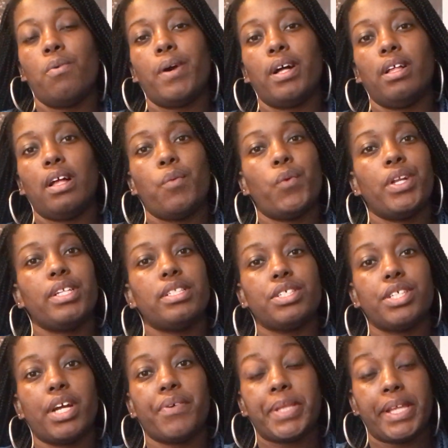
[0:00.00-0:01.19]
Well, I wanted to
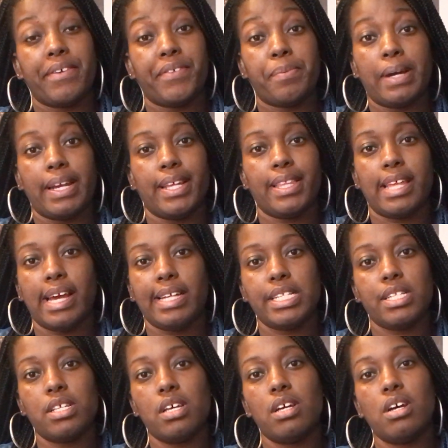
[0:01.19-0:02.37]
share with everybody
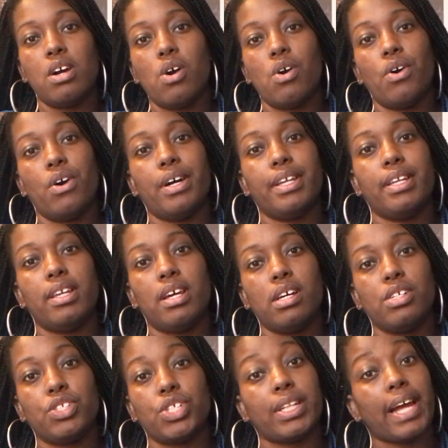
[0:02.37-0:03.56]
that on
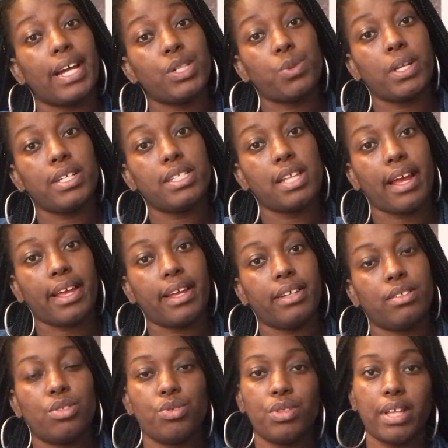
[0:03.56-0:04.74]
July
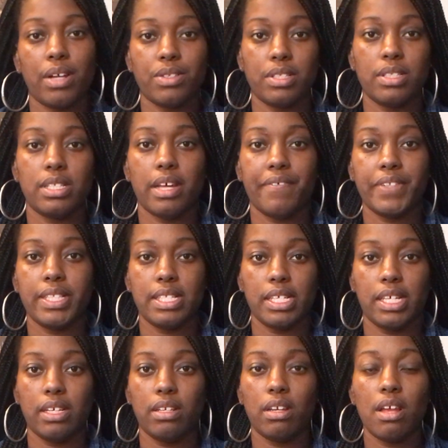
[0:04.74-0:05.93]
22nd,
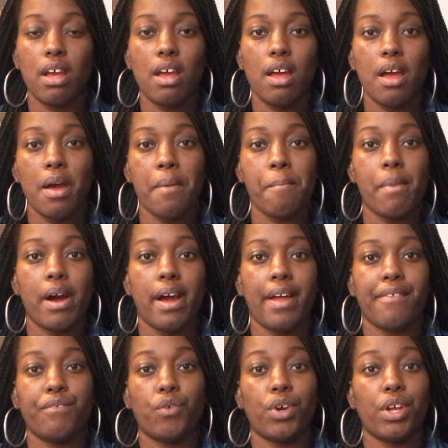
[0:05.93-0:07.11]
2017,
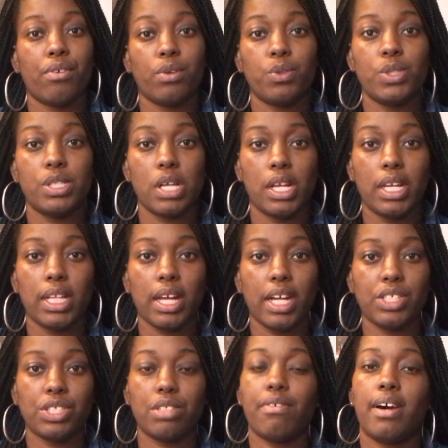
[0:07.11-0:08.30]
my 4-year-old son
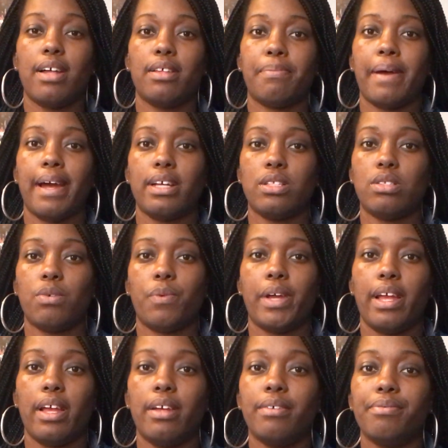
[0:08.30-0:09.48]
Elijah's father passed
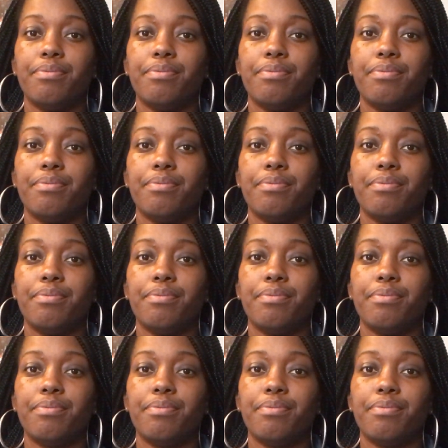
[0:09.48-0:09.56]
away.